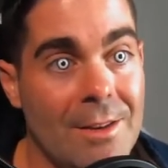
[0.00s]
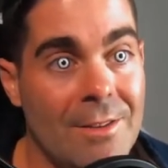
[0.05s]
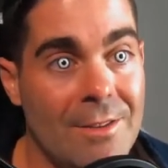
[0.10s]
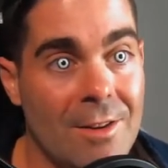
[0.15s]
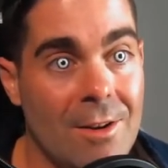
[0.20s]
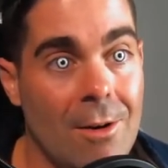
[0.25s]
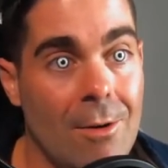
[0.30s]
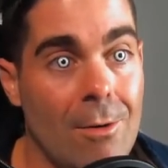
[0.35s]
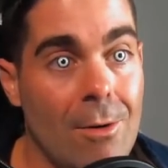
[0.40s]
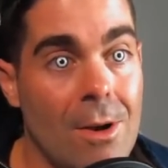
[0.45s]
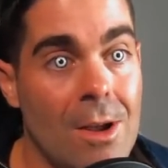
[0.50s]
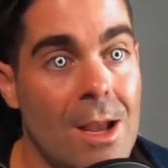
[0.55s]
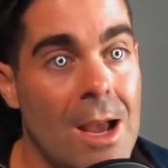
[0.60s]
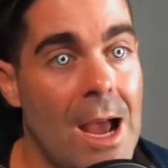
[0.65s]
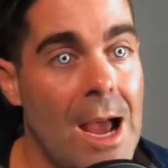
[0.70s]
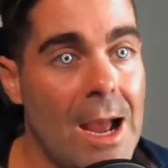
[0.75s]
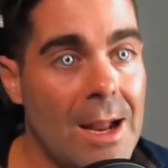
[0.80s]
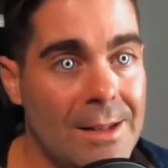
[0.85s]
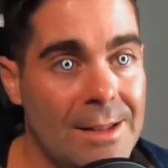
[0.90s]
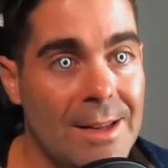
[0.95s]
So
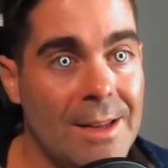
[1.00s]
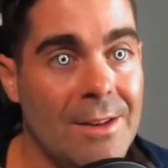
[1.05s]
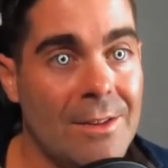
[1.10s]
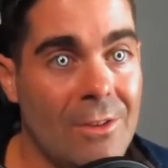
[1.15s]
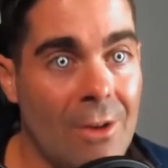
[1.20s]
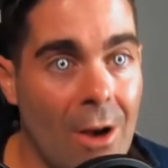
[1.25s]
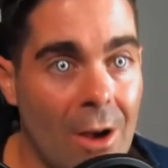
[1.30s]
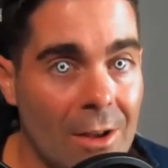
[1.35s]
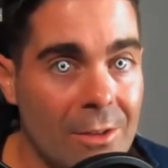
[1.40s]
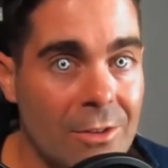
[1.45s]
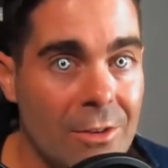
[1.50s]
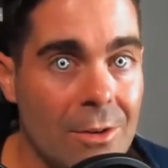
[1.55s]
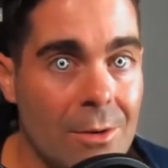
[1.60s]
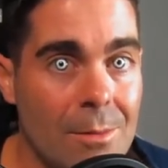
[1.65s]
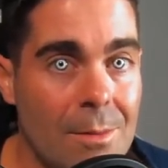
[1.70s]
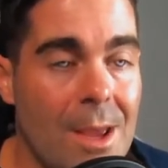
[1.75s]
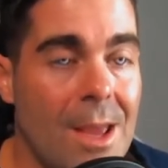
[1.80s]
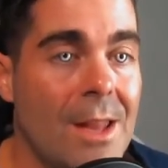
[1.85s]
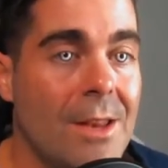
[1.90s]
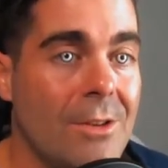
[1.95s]
I think it's
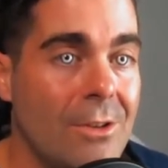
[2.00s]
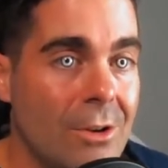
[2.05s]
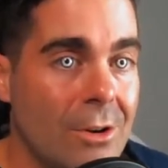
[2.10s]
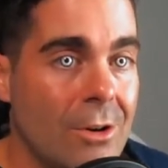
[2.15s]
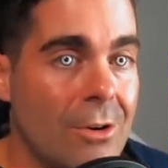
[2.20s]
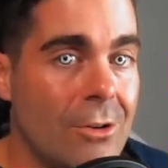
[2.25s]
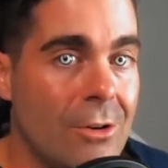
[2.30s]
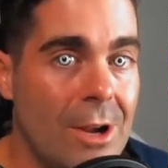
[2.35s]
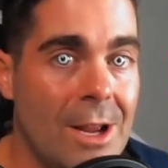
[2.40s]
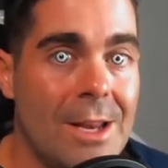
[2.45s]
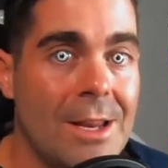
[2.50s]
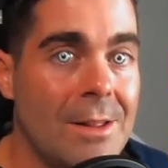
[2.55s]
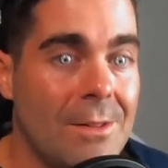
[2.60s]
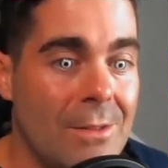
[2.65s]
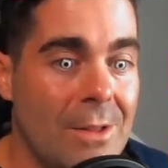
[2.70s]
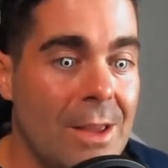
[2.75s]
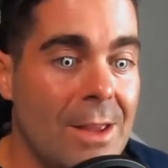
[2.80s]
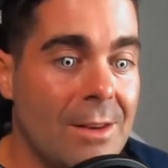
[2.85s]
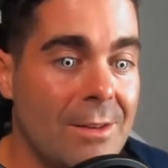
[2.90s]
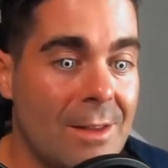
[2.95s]
awesome, and you're creating
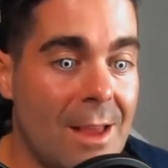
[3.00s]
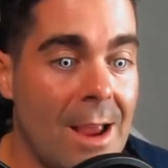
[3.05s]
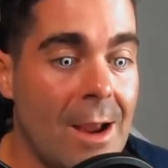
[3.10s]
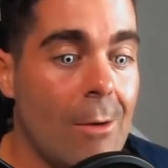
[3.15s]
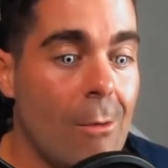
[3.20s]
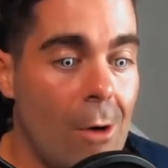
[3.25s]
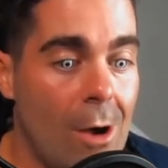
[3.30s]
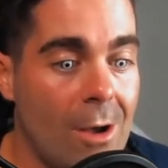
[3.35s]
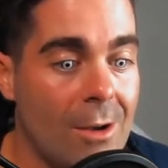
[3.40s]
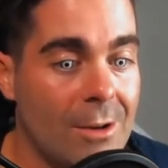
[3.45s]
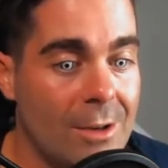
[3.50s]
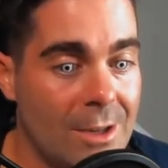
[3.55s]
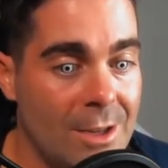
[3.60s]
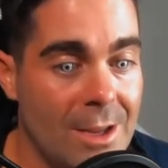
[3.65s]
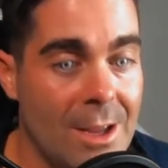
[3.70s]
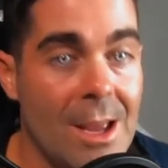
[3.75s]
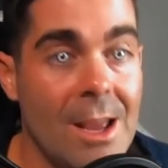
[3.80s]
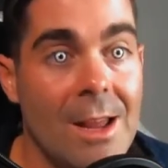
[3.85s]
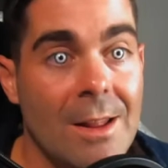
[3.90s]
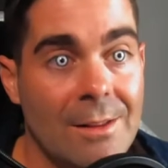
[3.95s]
things high
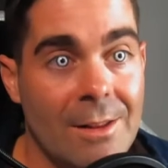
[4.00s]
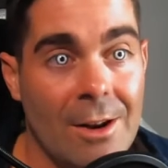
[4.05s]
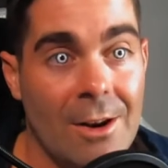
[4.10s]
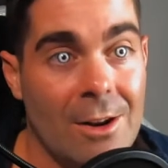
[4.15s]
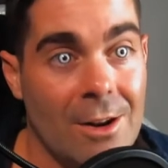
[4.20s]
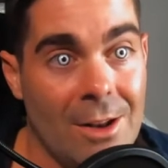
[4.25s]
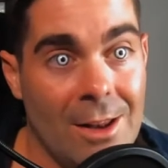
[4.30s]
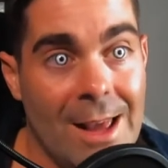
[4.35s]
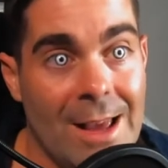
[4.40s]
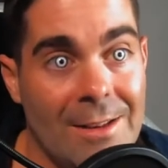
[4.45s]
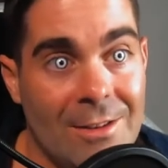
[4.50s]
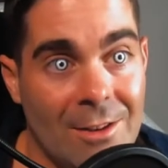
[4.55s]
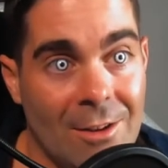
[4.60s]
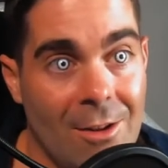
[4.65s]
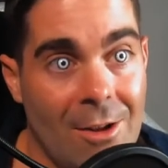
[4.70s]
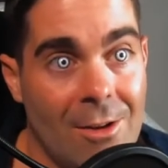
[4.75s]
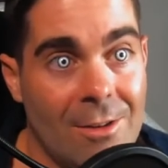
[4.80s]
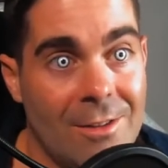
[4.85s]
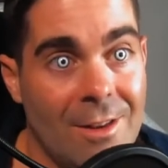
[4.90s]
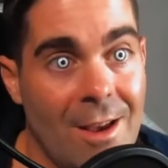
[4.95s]
quality that are going to last a
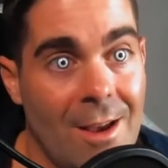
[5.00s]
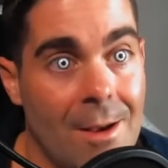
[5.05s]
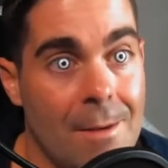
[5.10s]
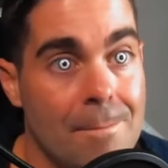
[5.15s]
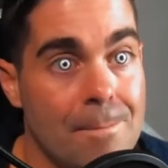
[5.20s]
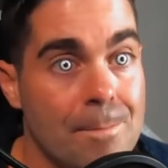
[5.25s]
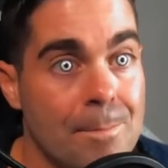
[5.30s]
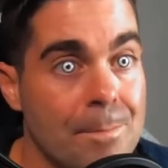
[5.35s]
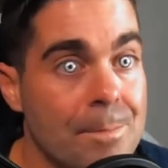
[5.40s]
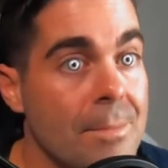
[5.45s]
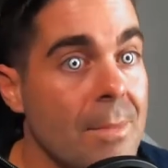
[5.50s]
long time.